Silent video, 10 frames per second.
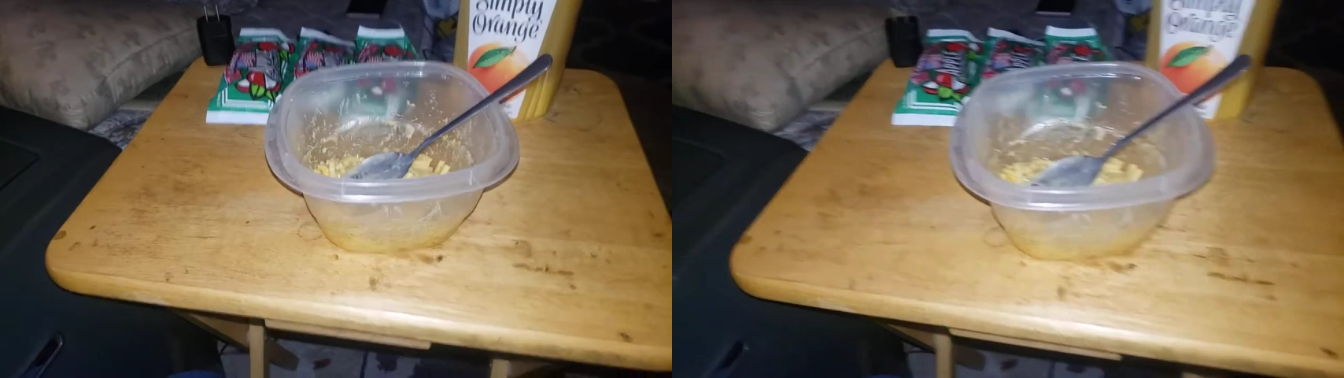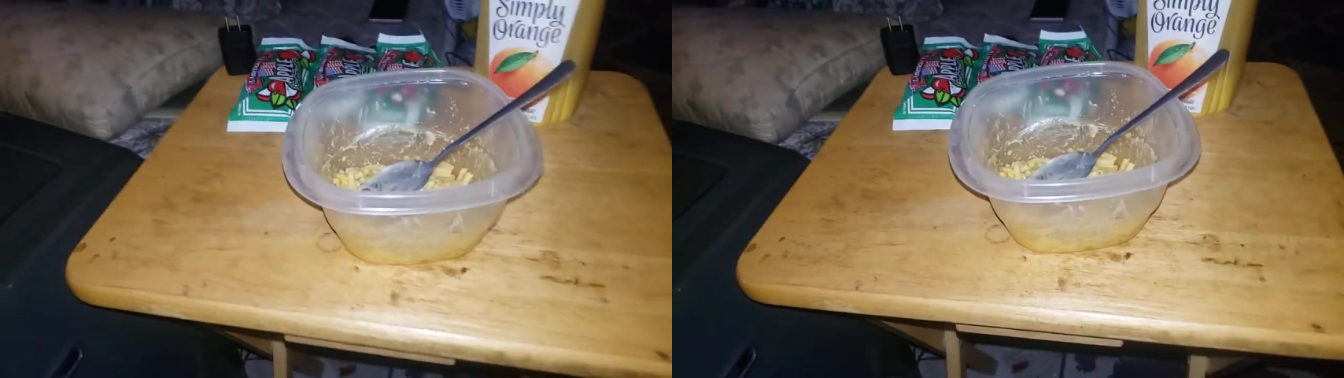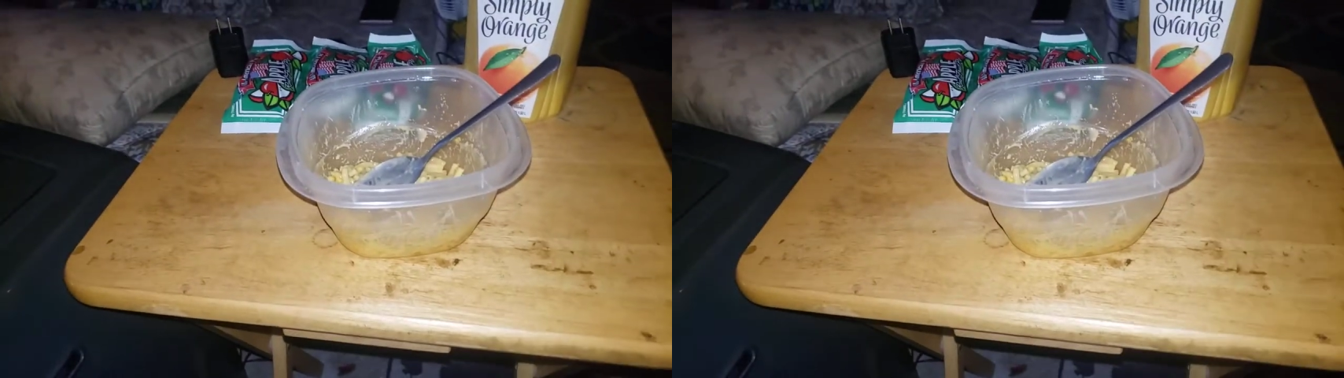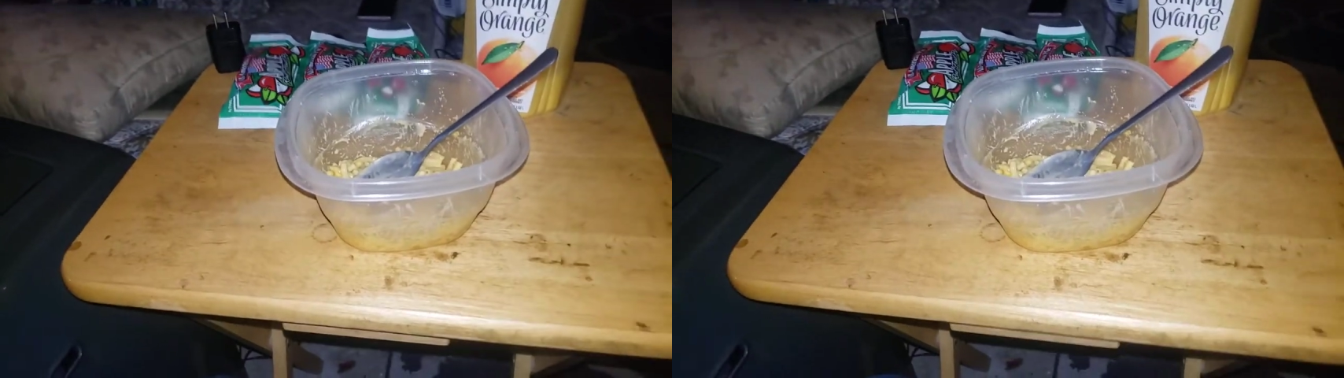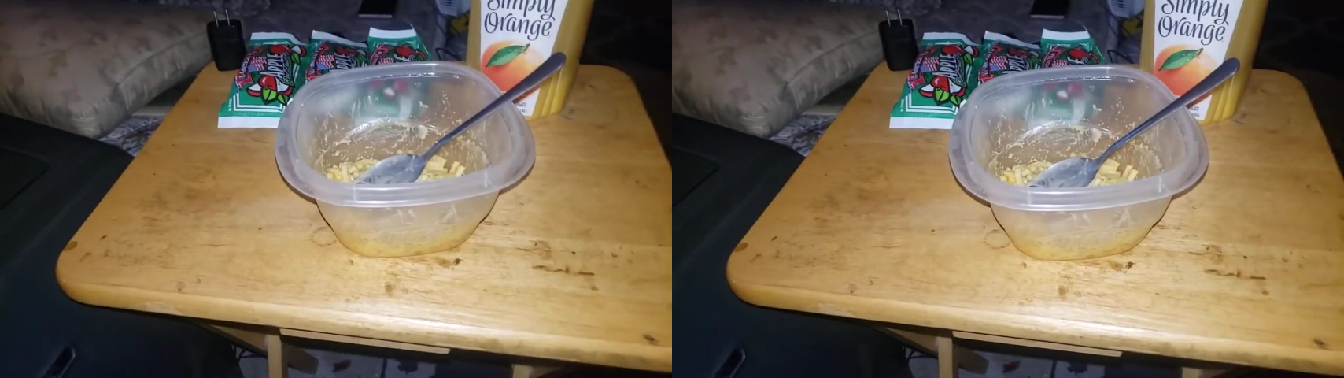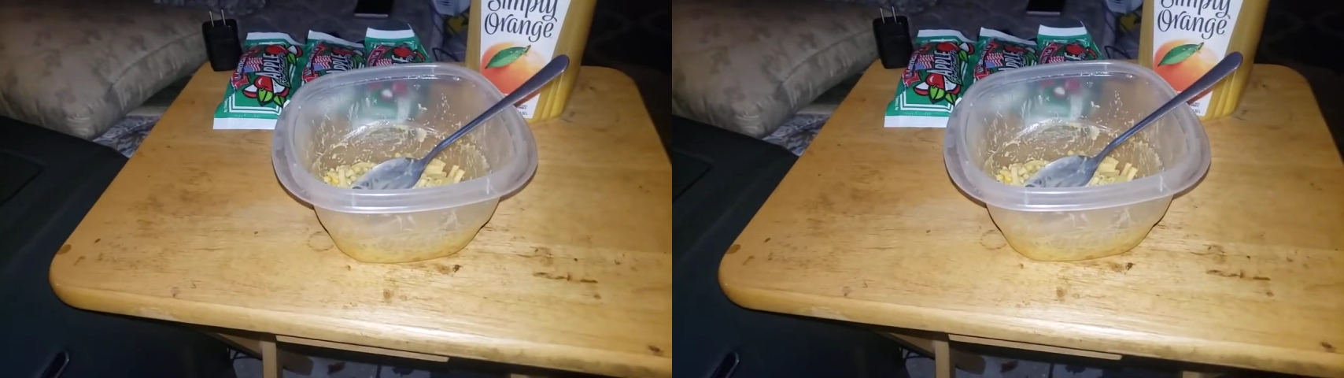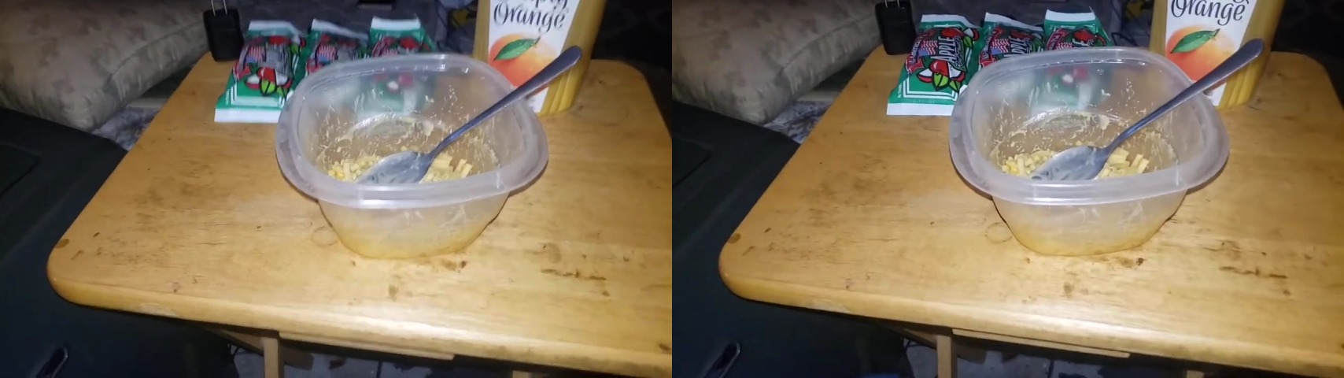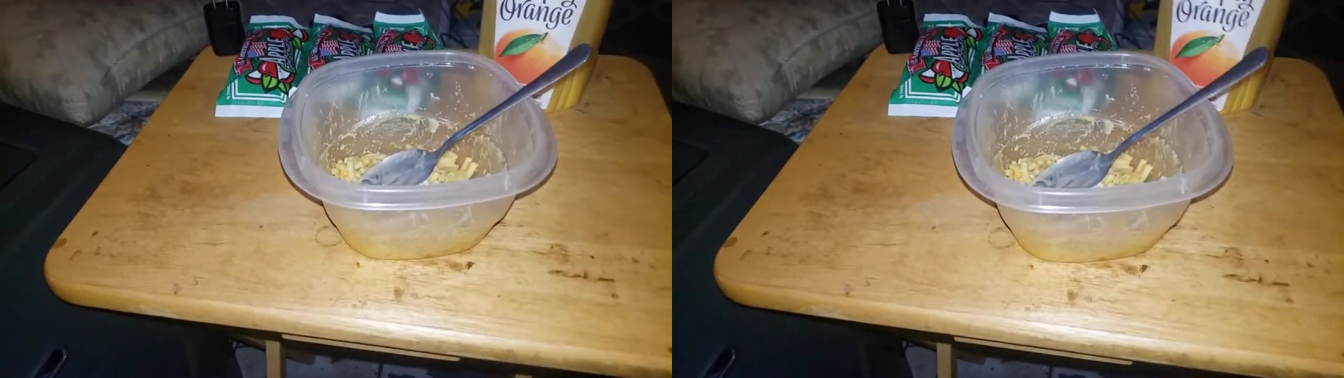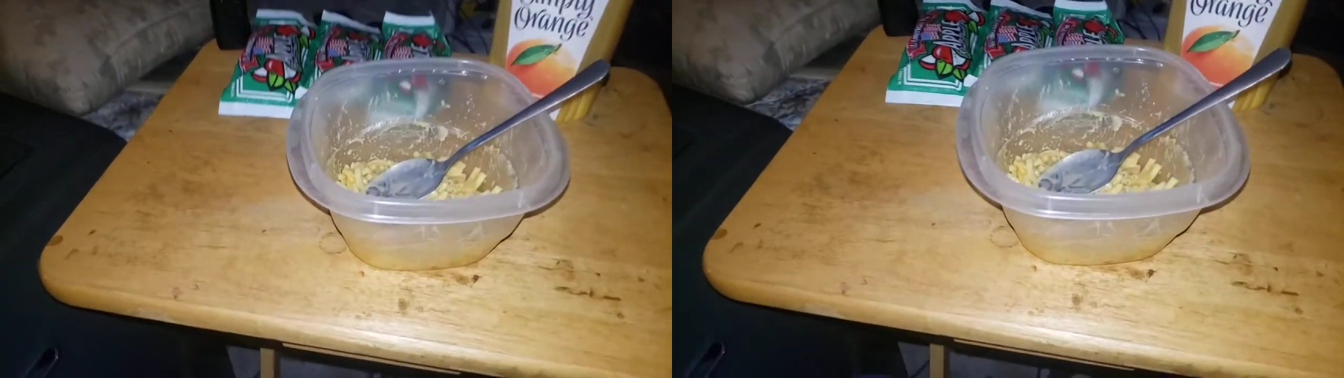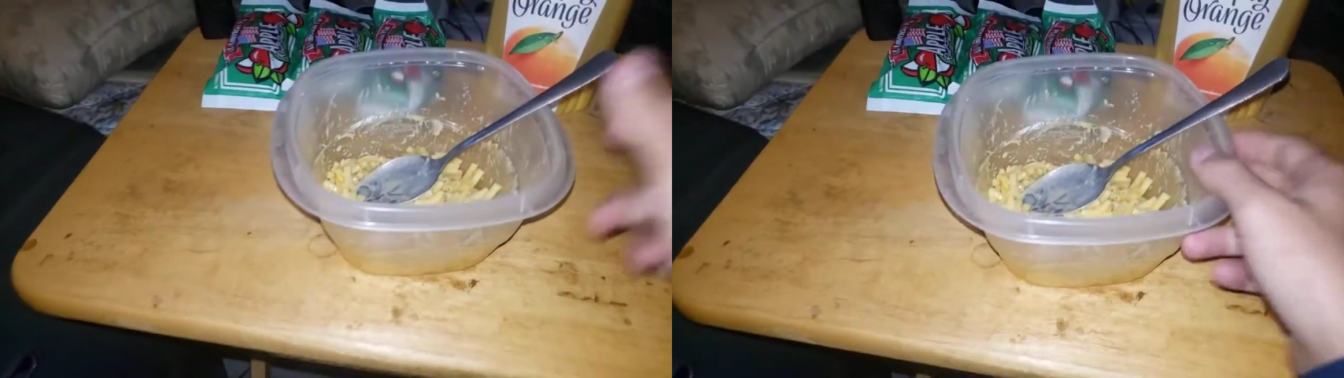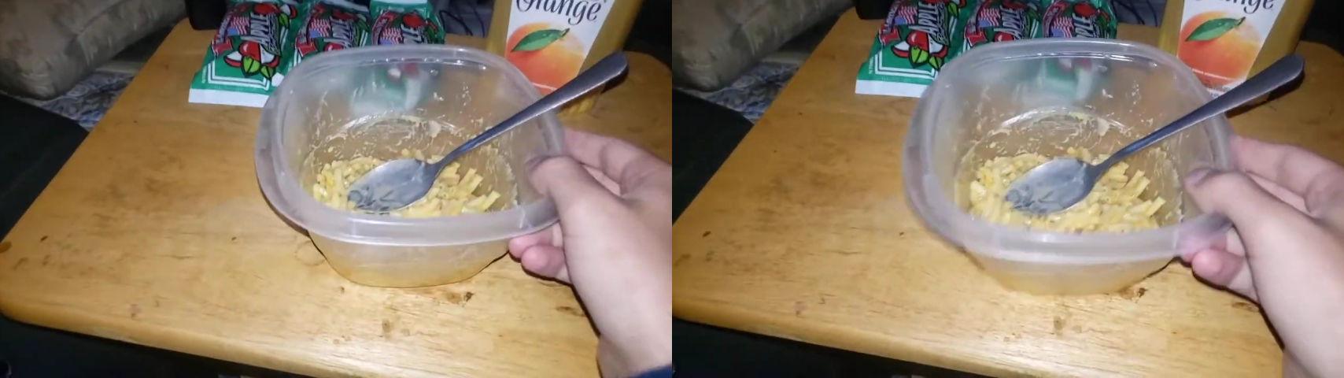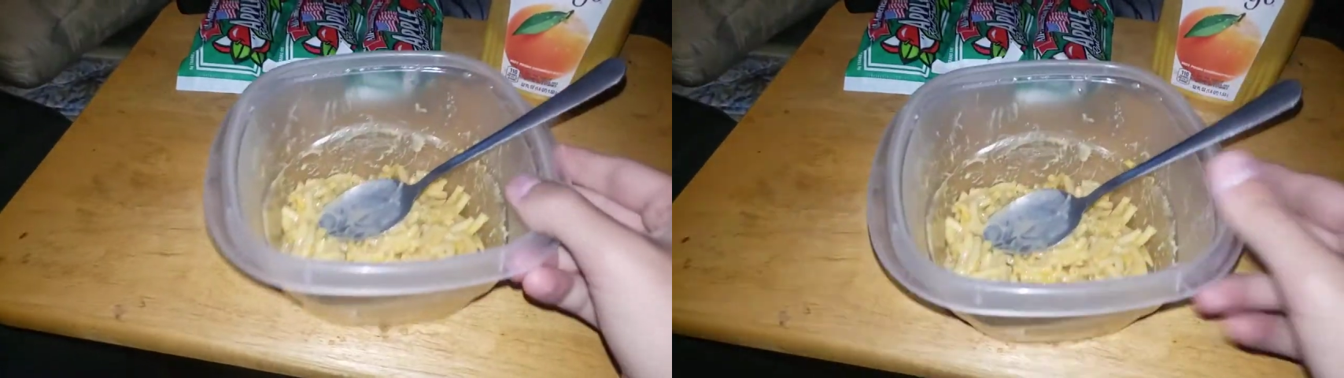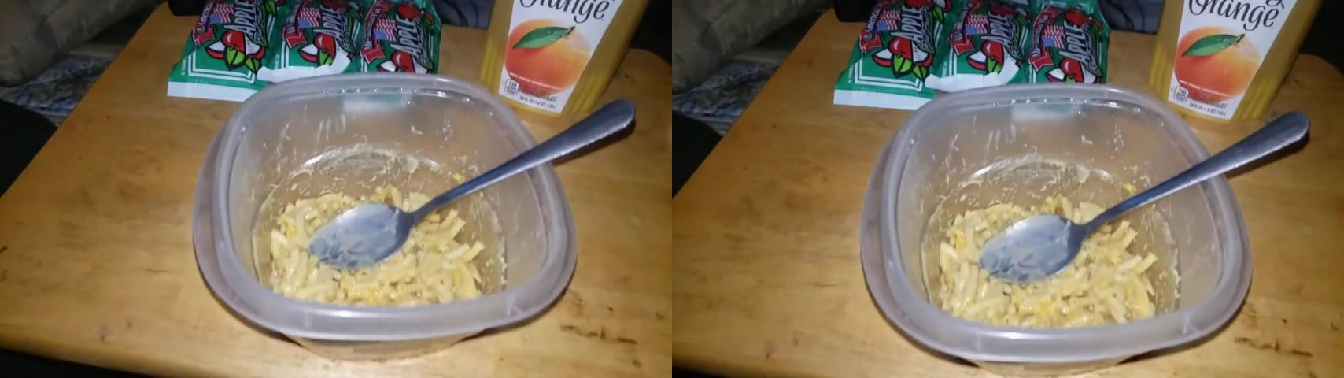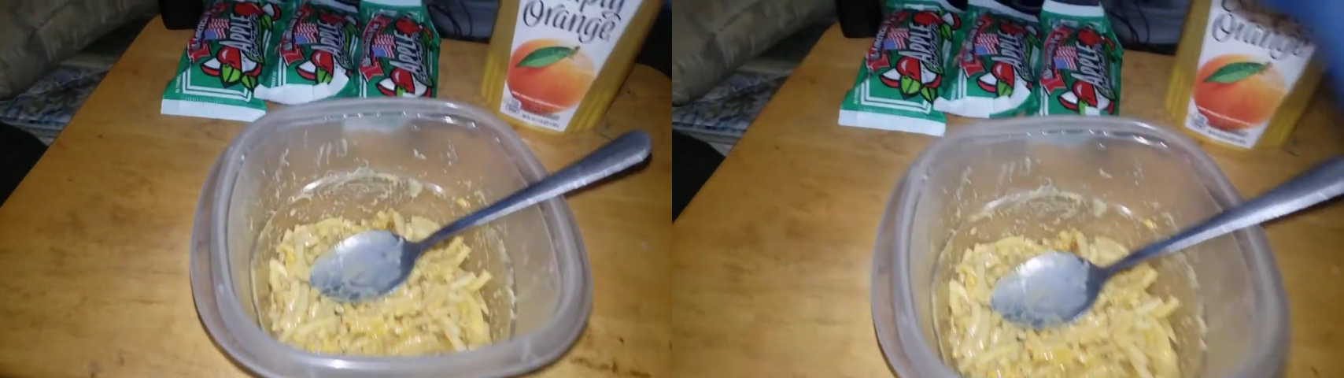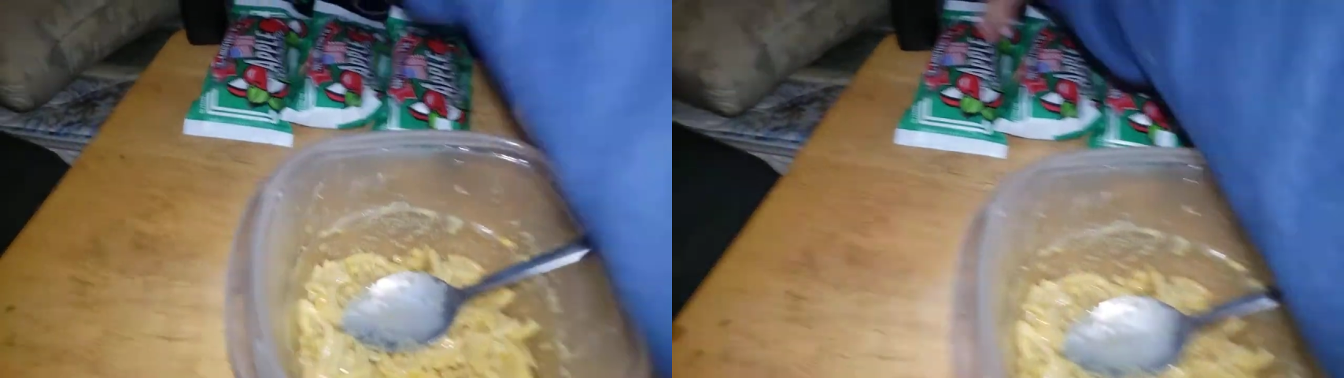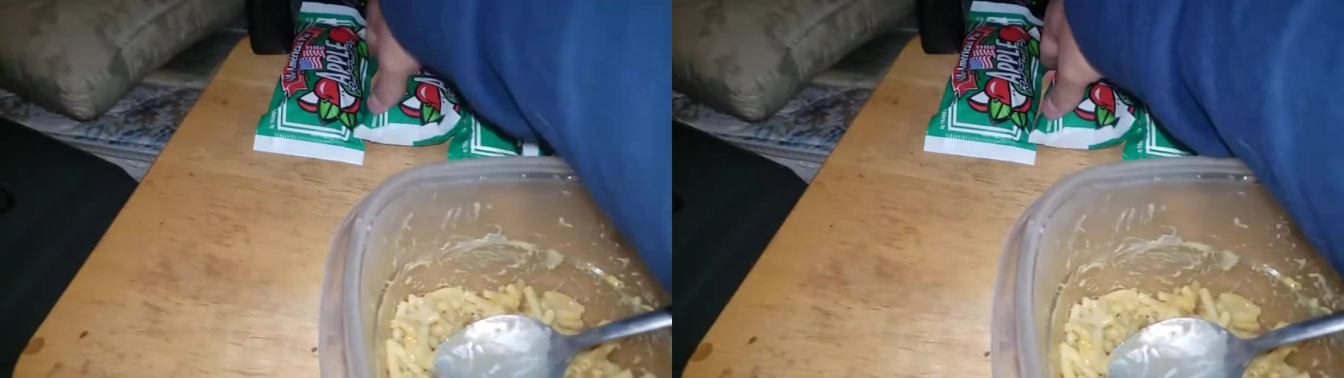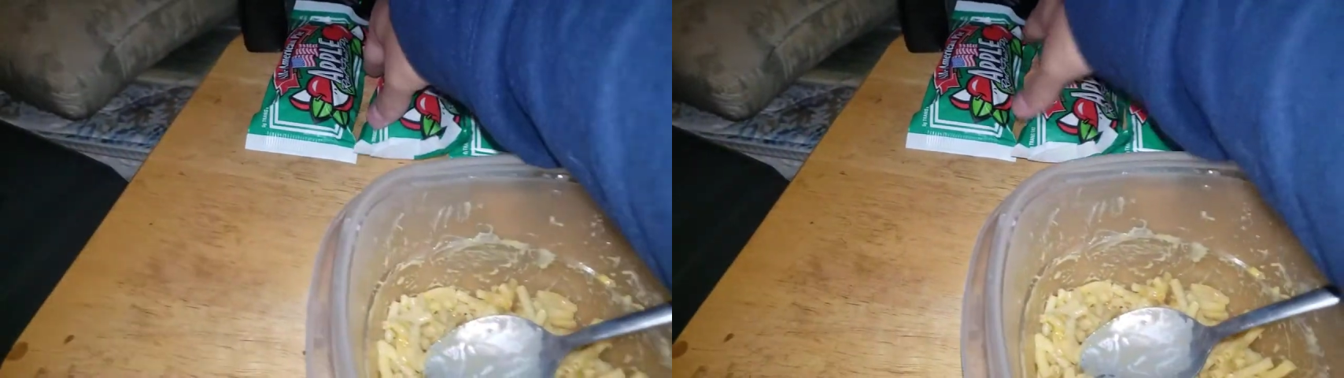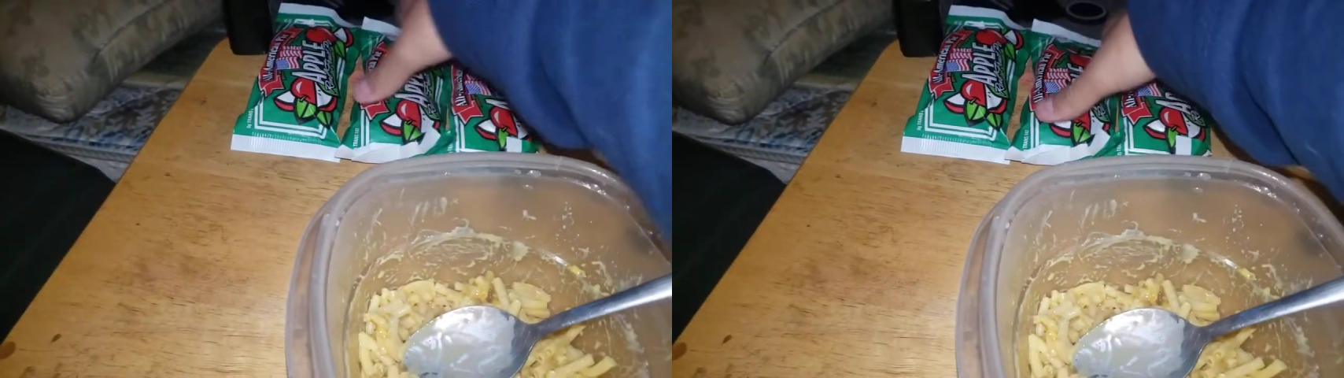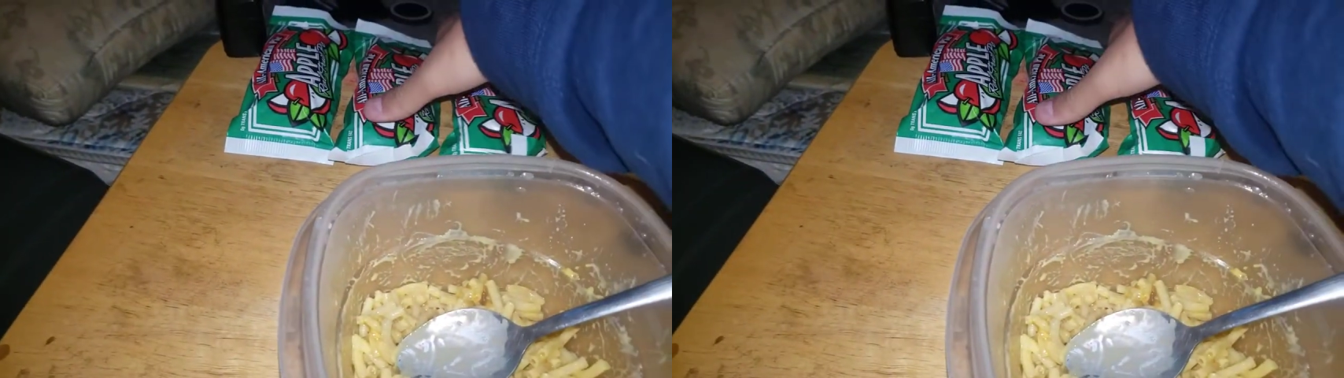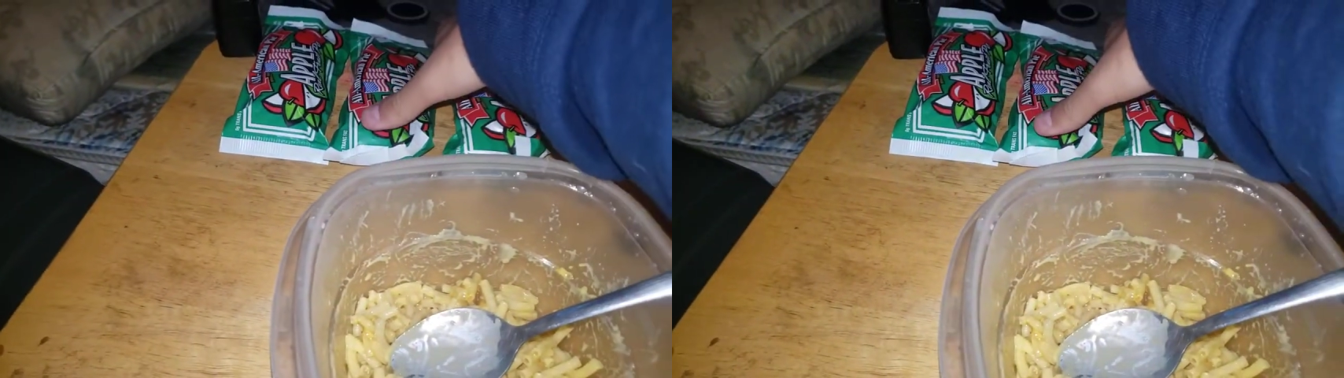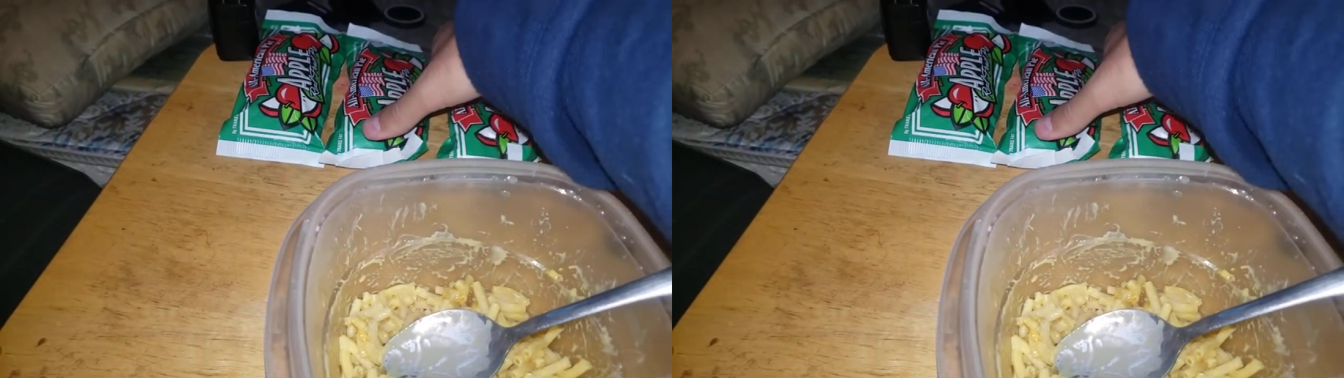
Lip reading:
Nobody's mouth can be seen.